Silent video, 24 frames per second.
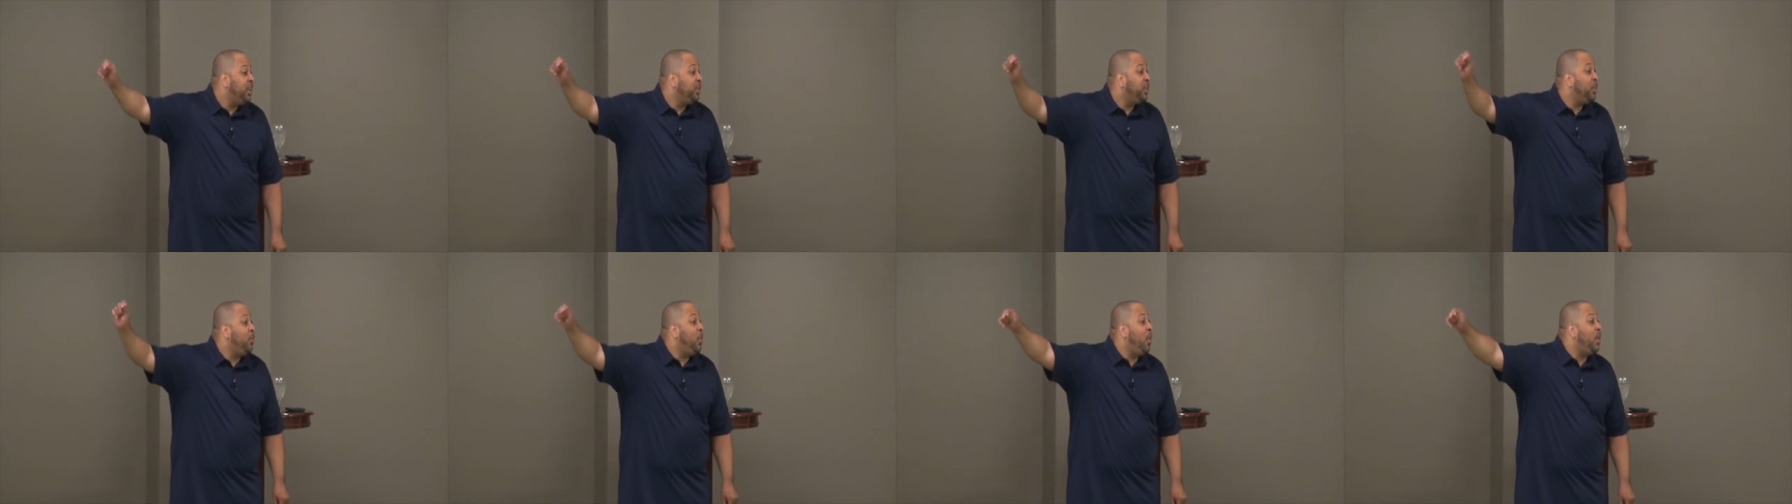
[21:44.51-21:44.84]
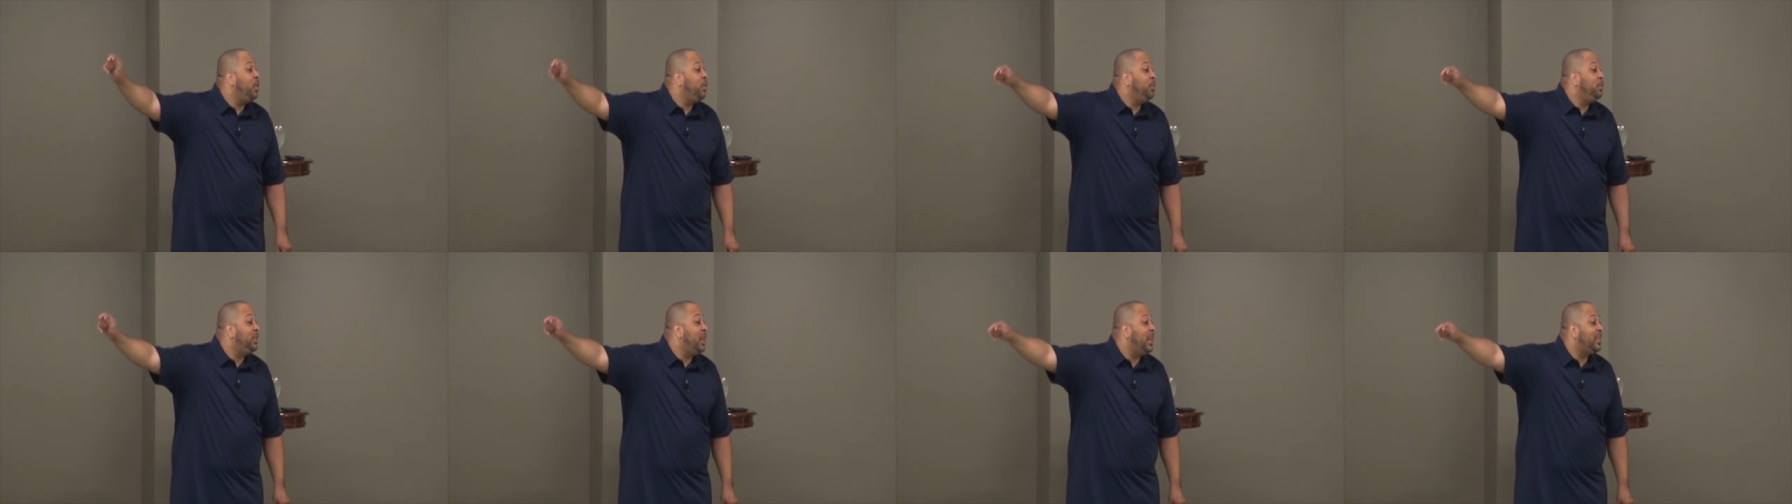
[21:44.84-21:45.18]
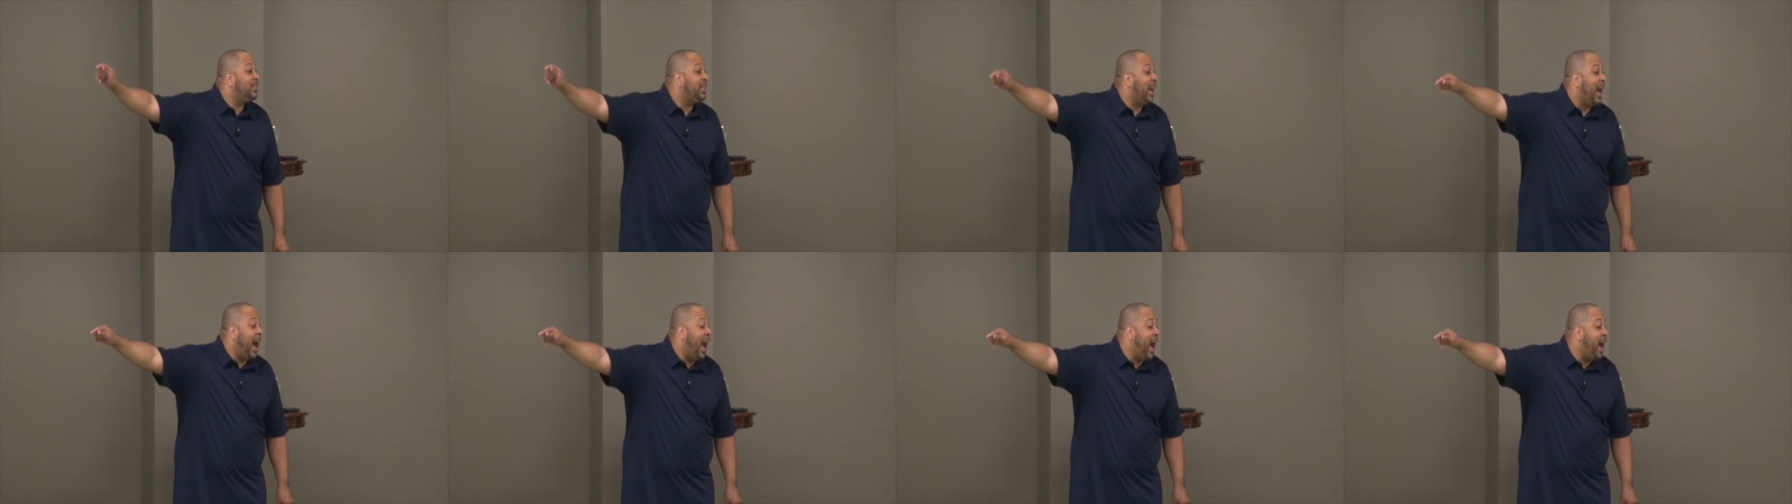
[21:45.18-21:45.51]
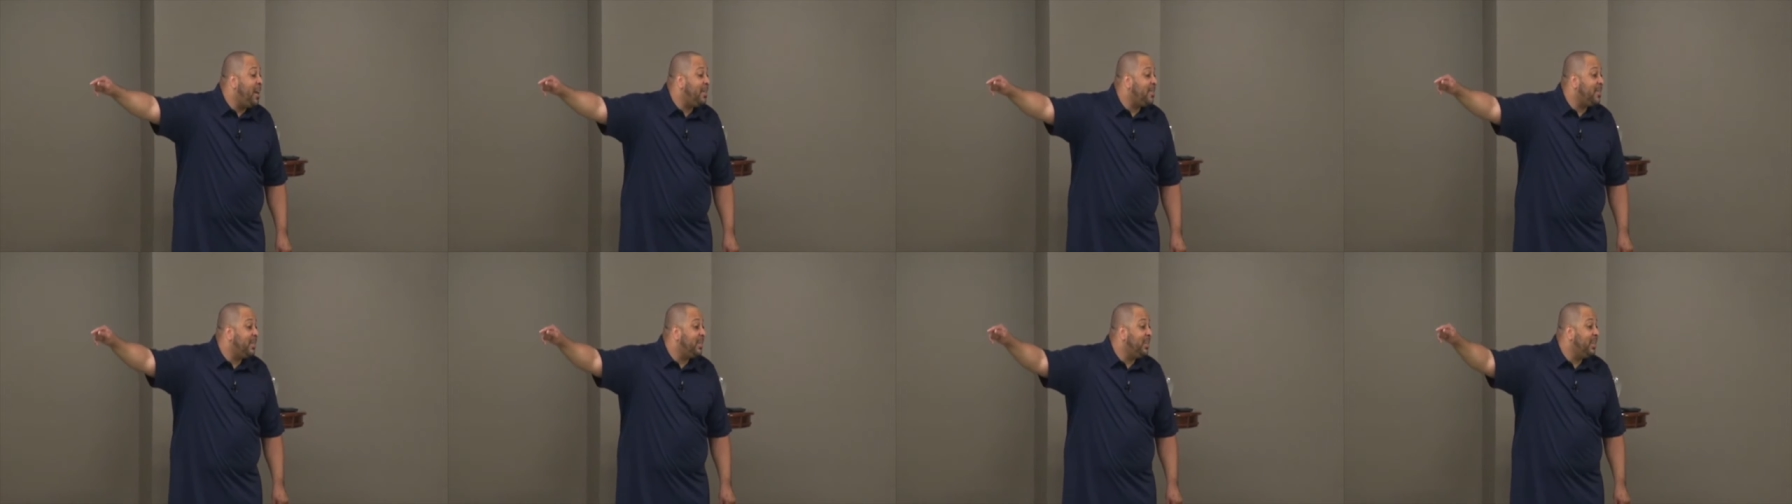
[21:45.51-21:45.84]
The one who does the
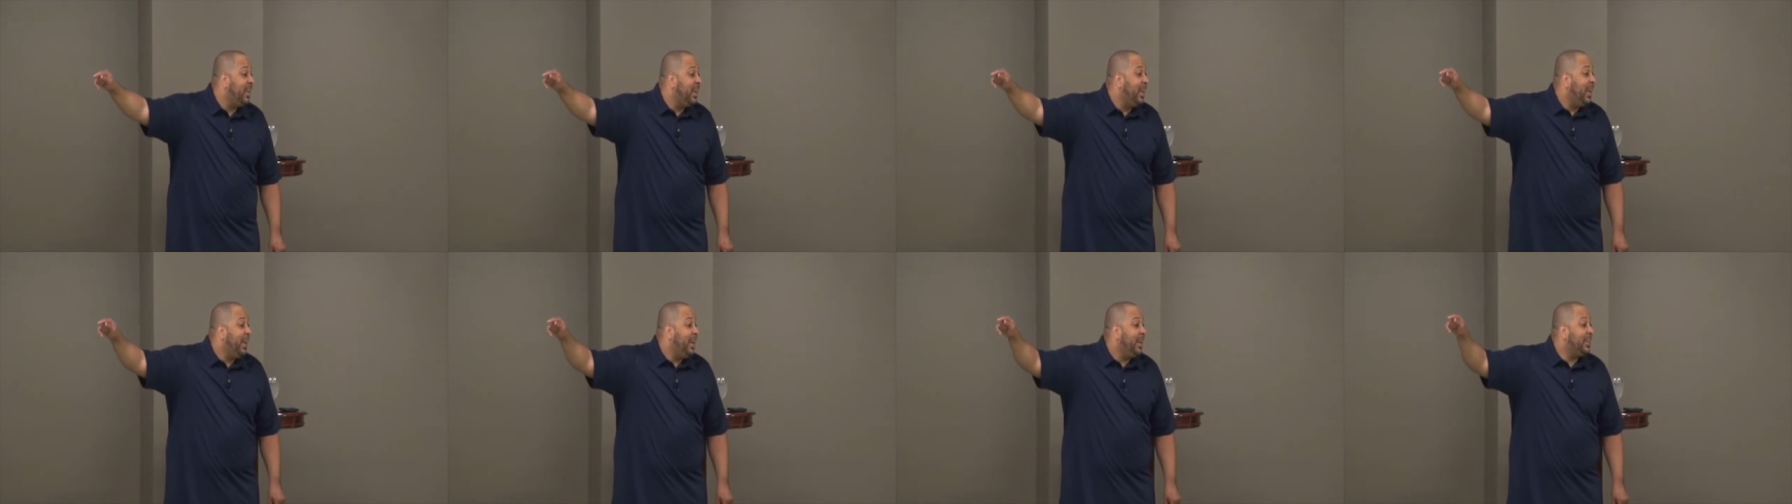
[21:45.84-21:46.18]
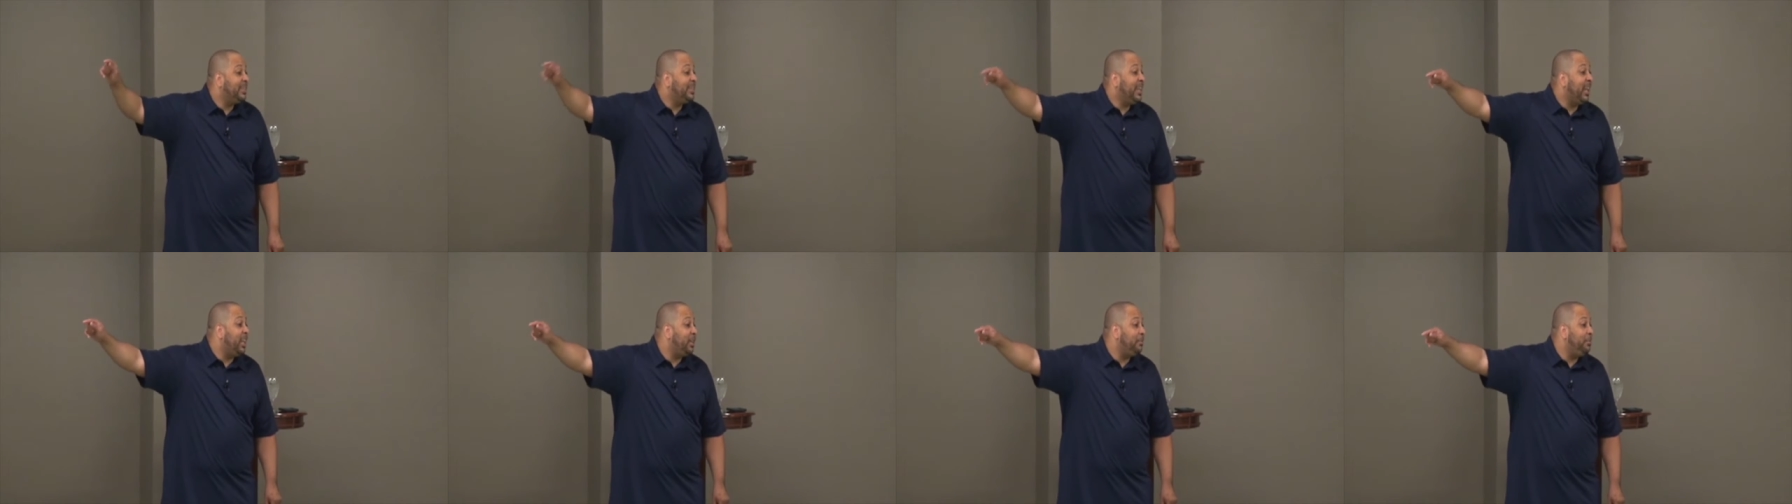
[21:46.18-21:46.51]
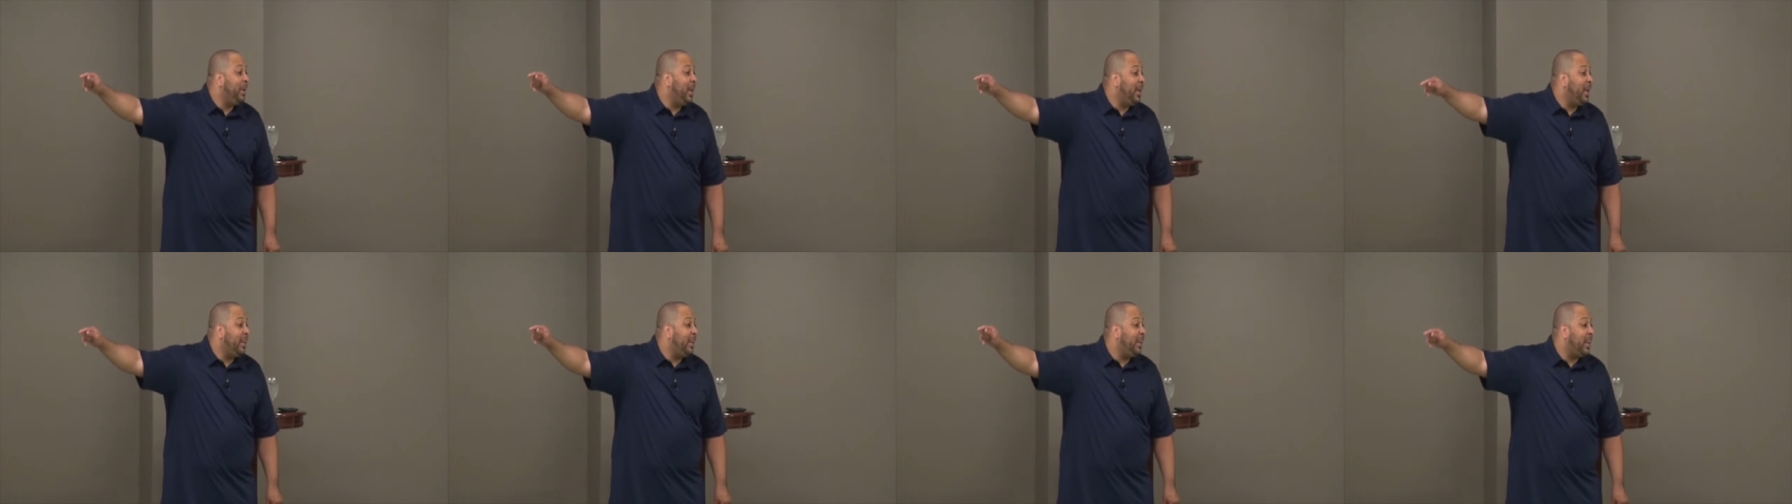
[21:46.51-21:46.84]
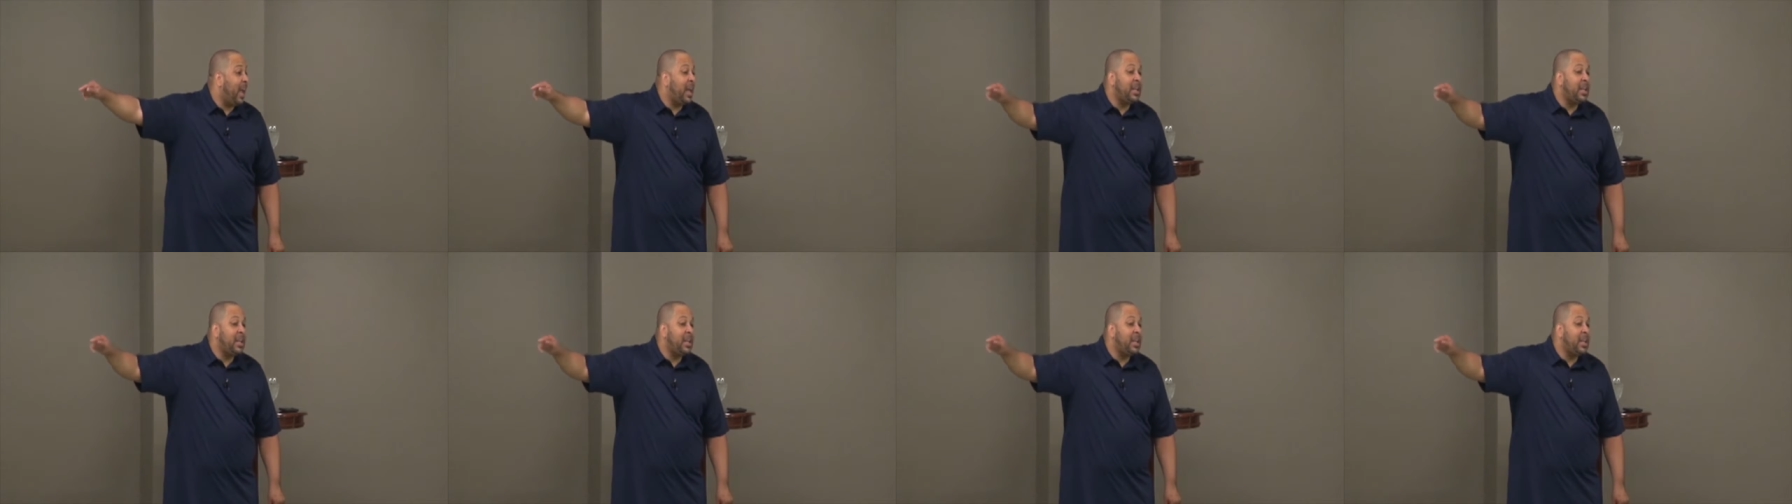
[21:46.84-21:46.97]
hiring is telling me,